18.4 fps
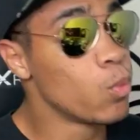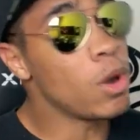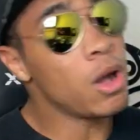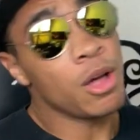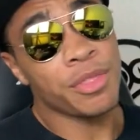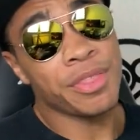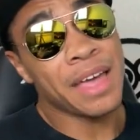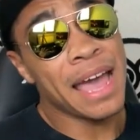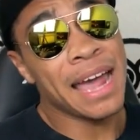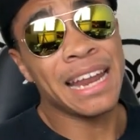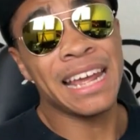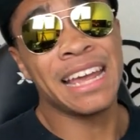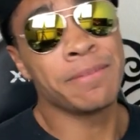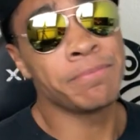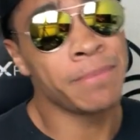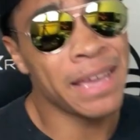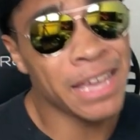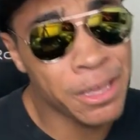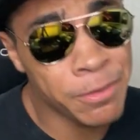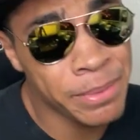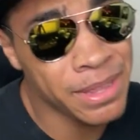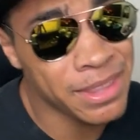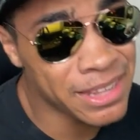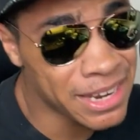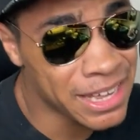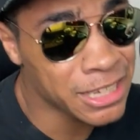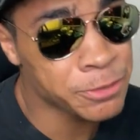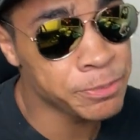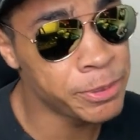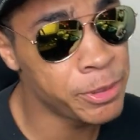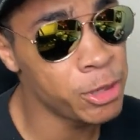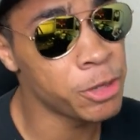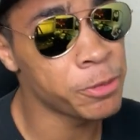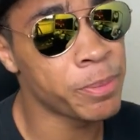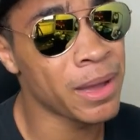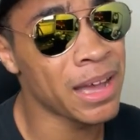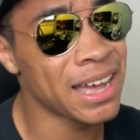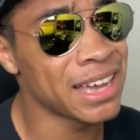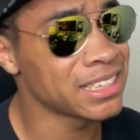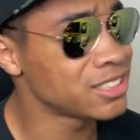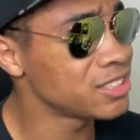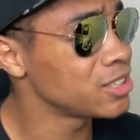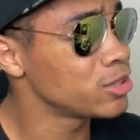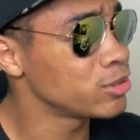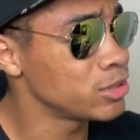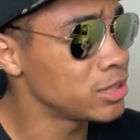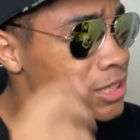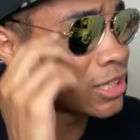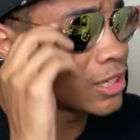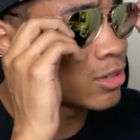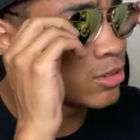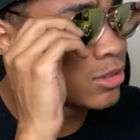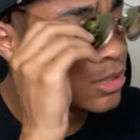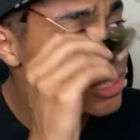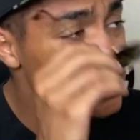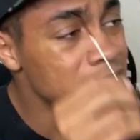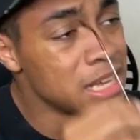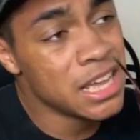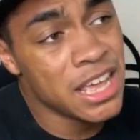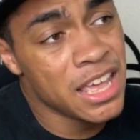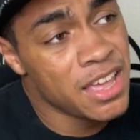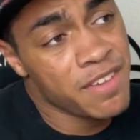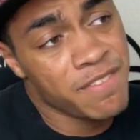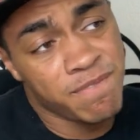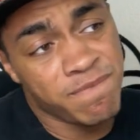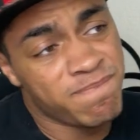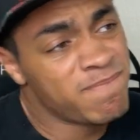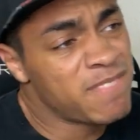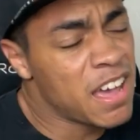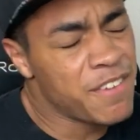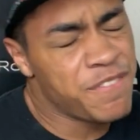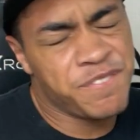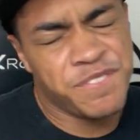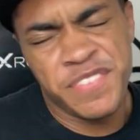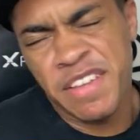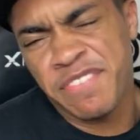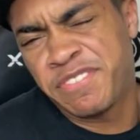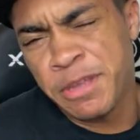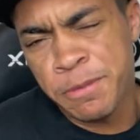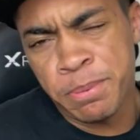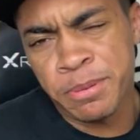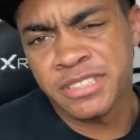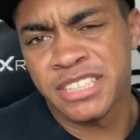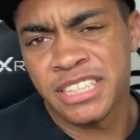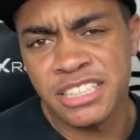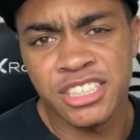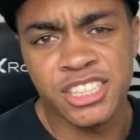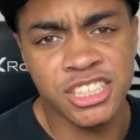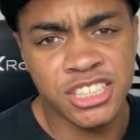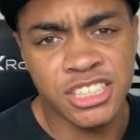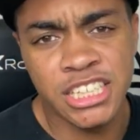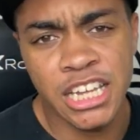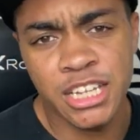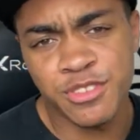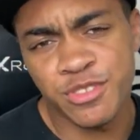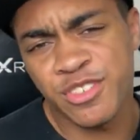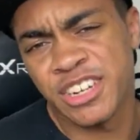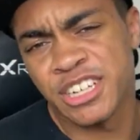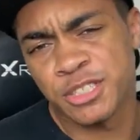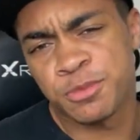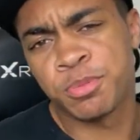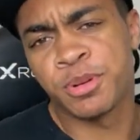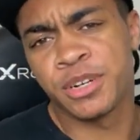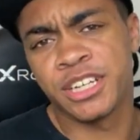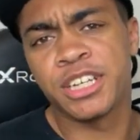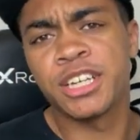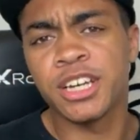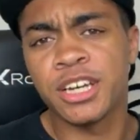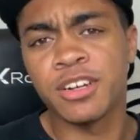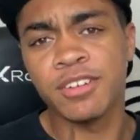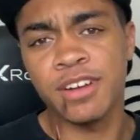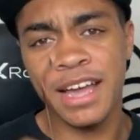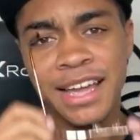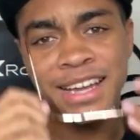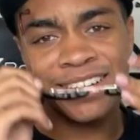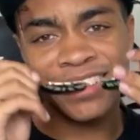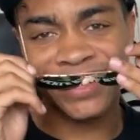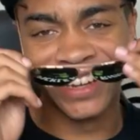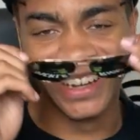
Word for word: Well, that and making me the next PewDiePie. So, you know, a 50% success rate is pretty good, right?